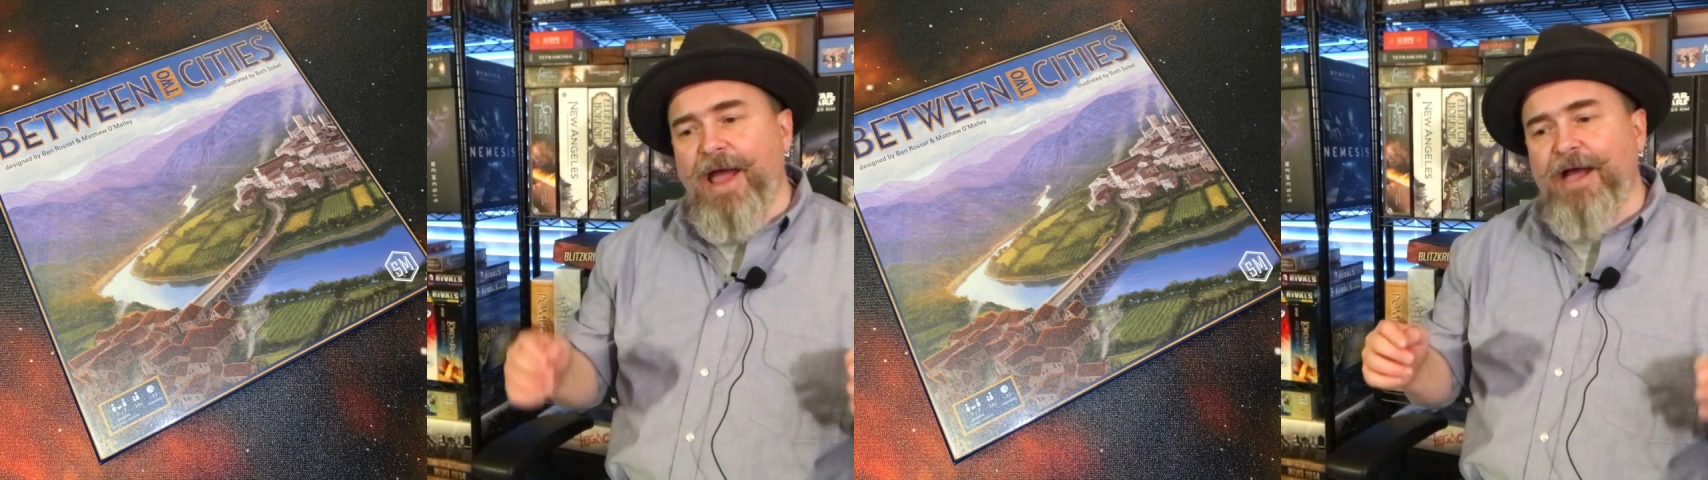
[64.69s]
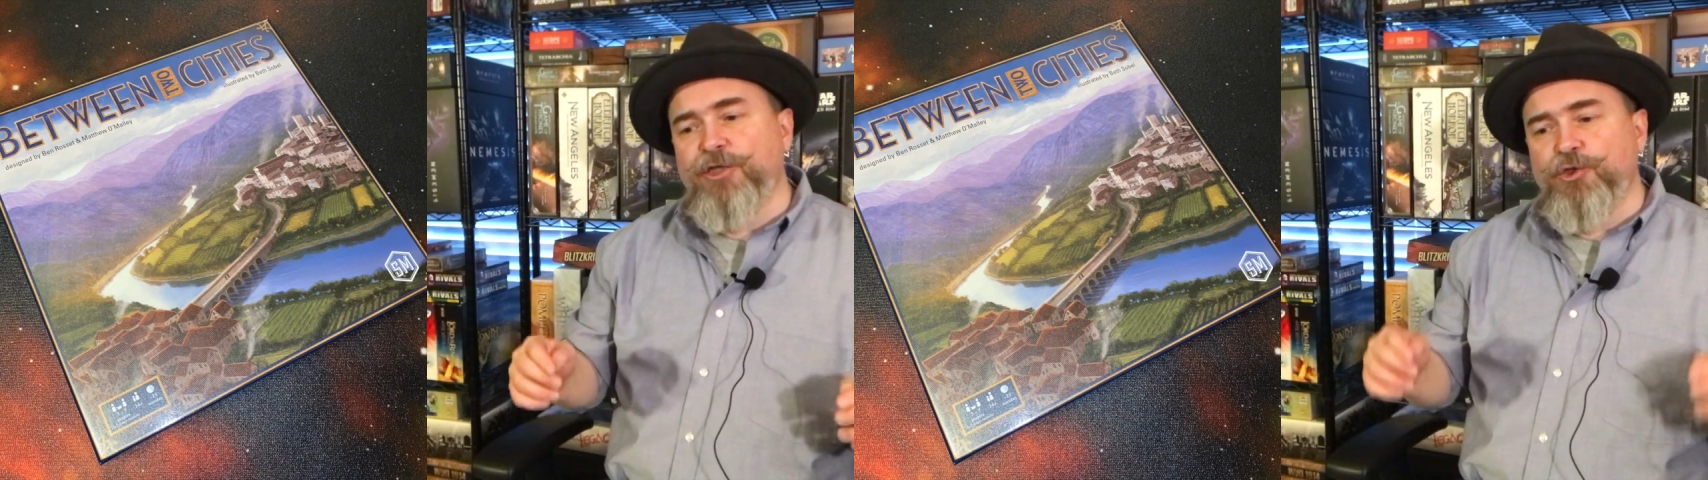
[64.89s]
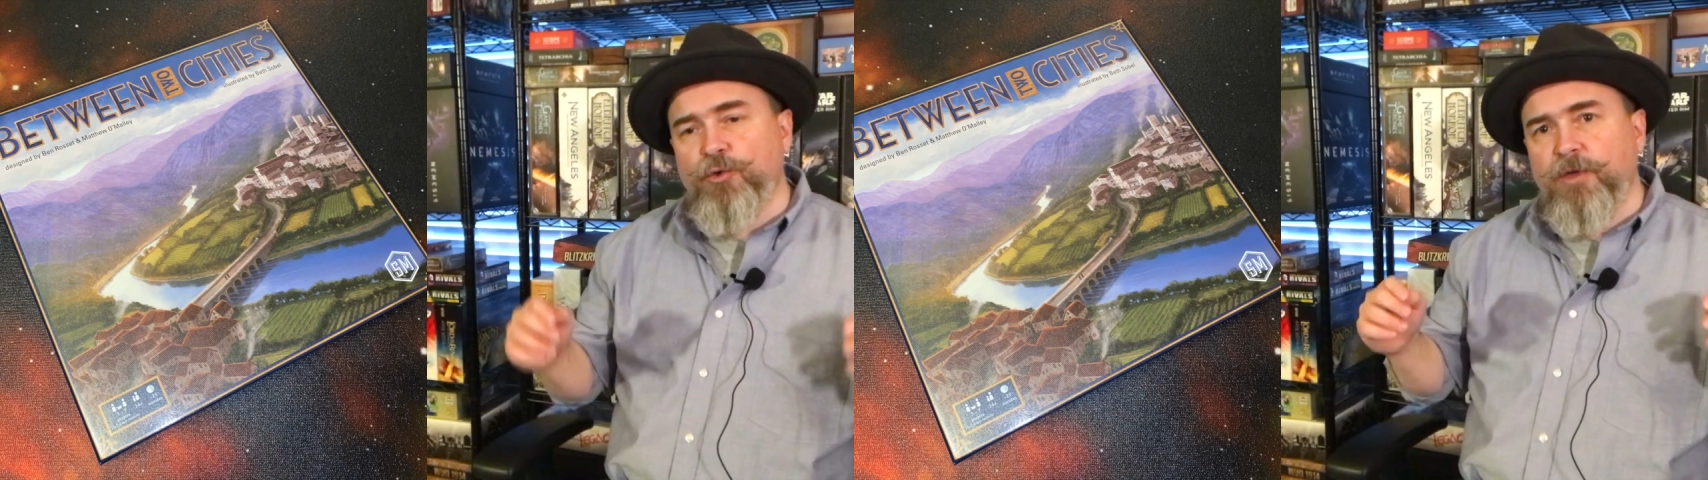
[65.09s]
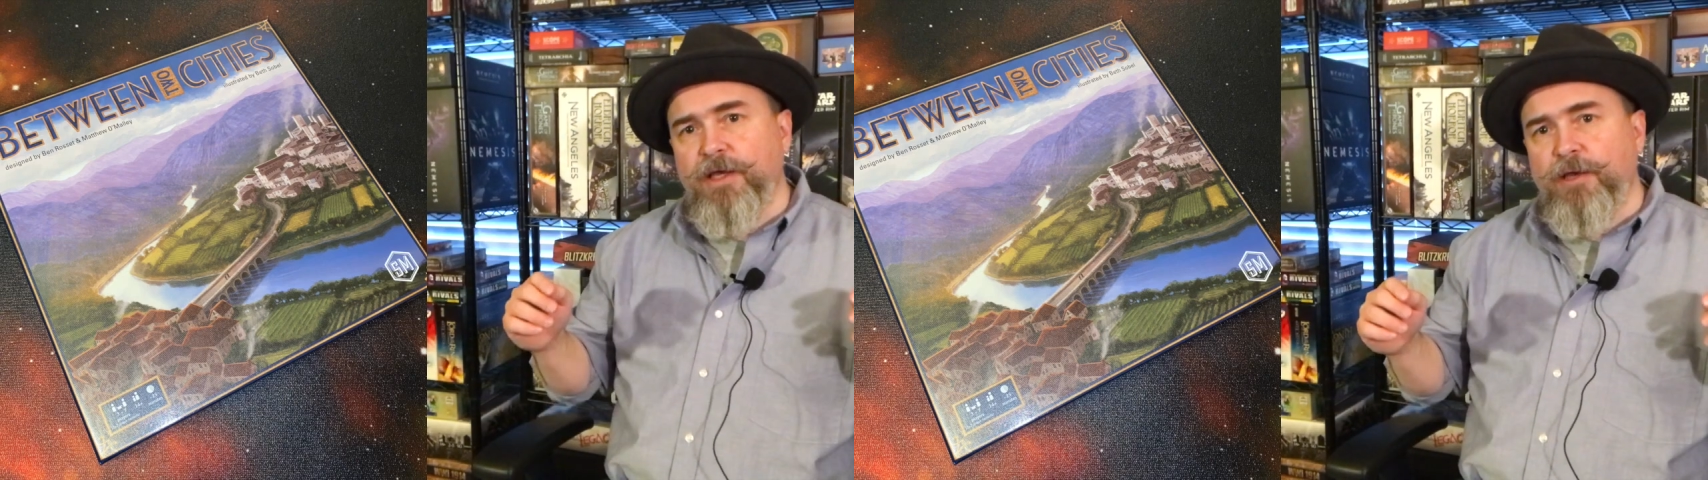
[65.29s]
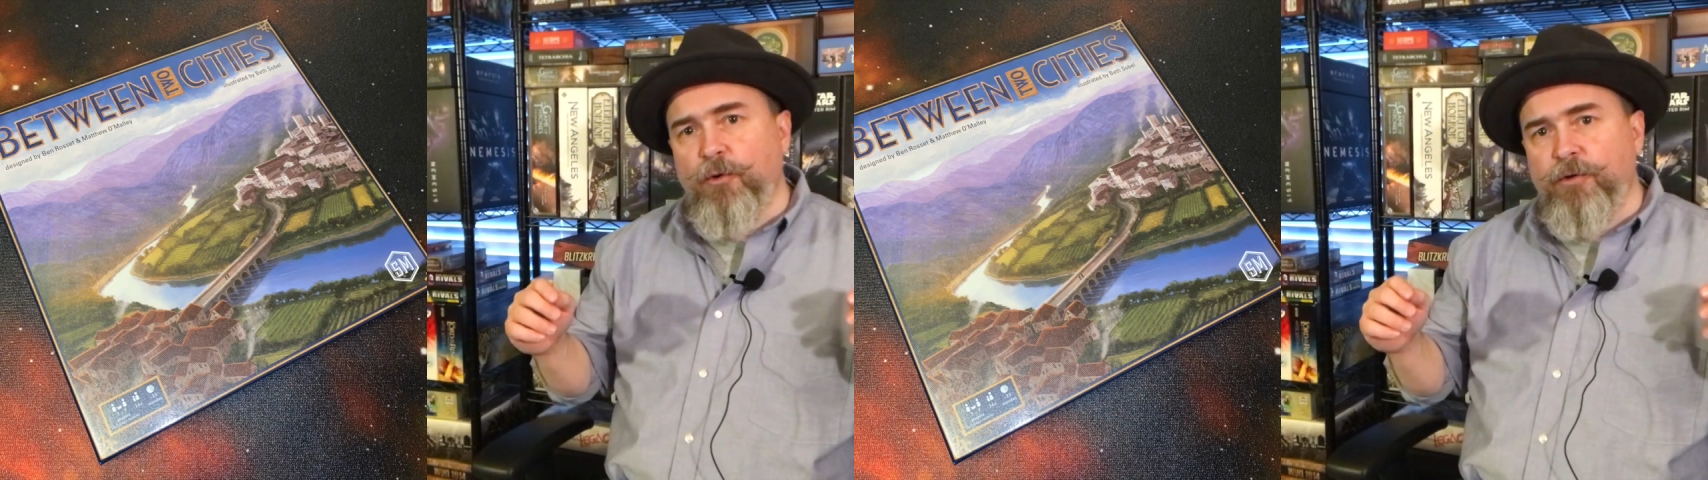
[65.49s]

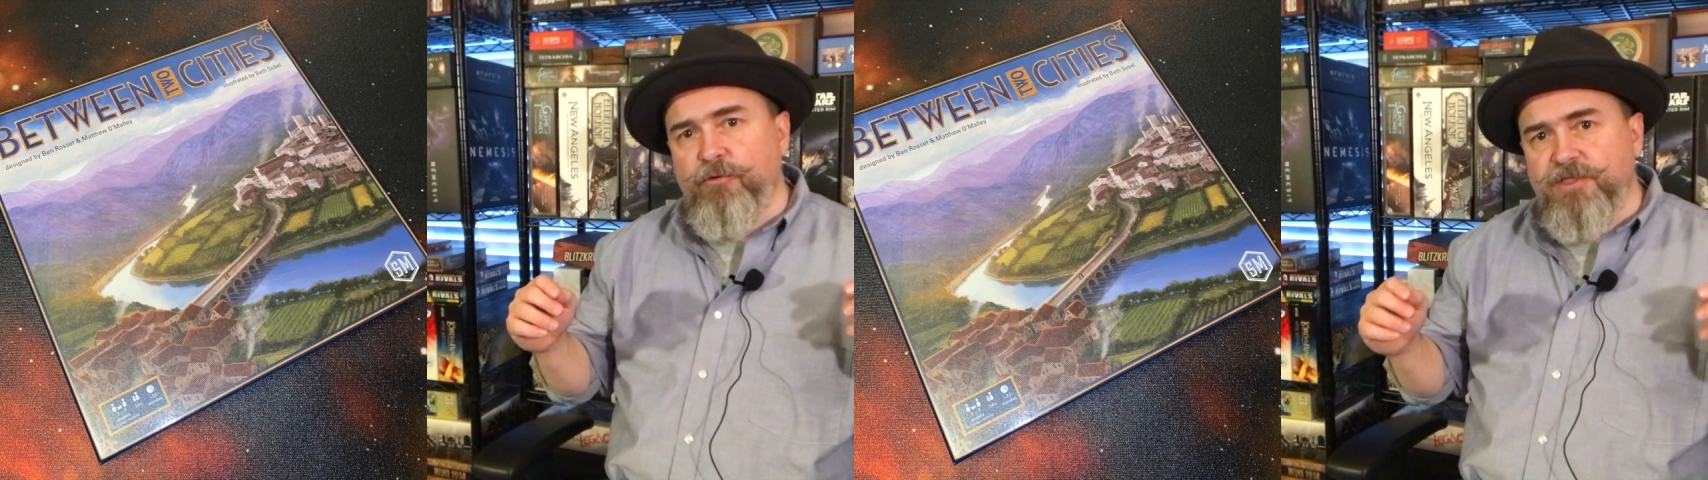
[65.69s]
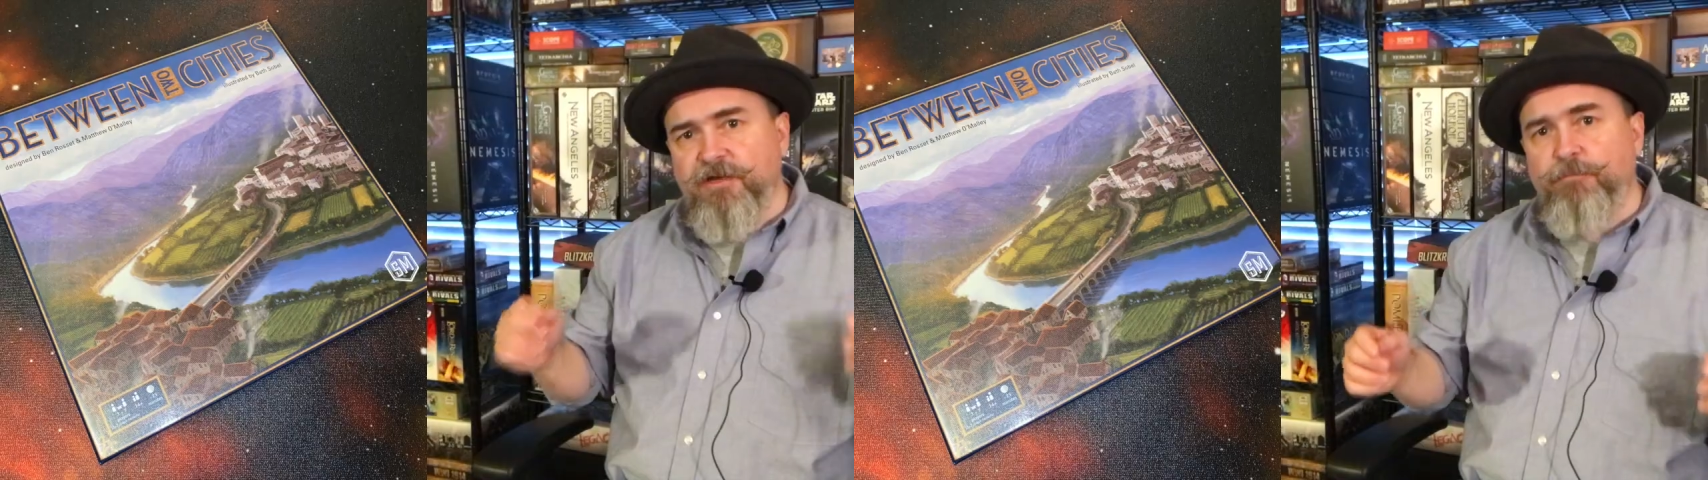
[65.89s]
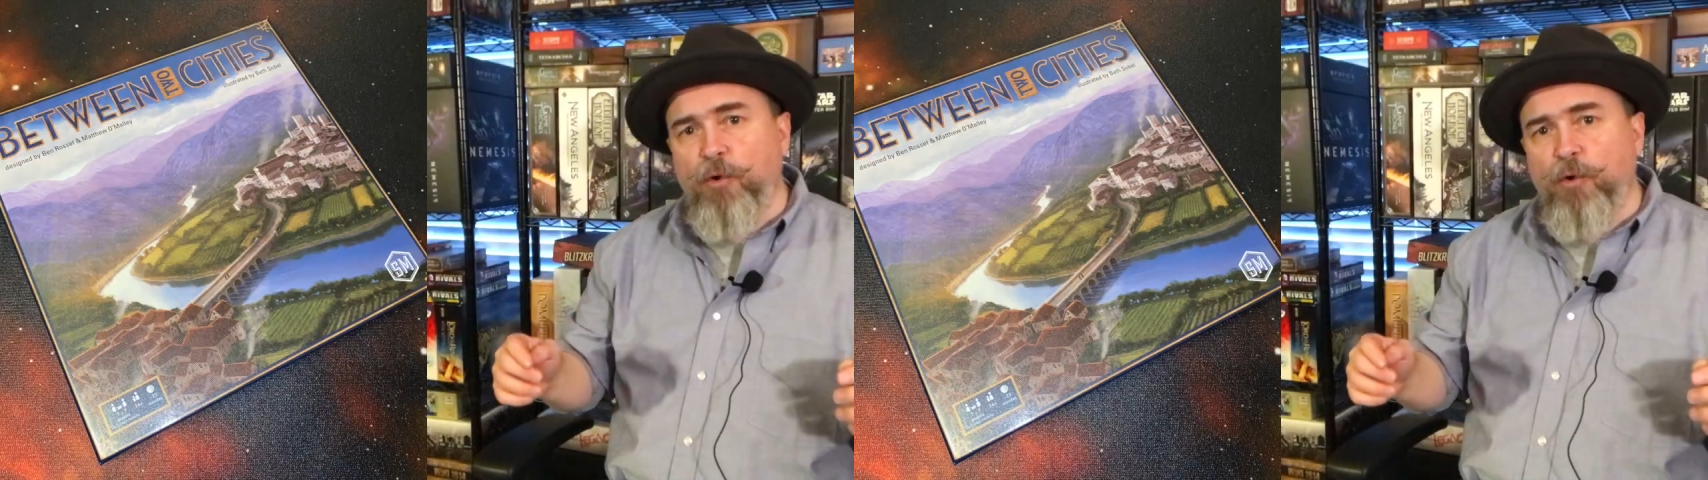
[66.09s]
actually going to receive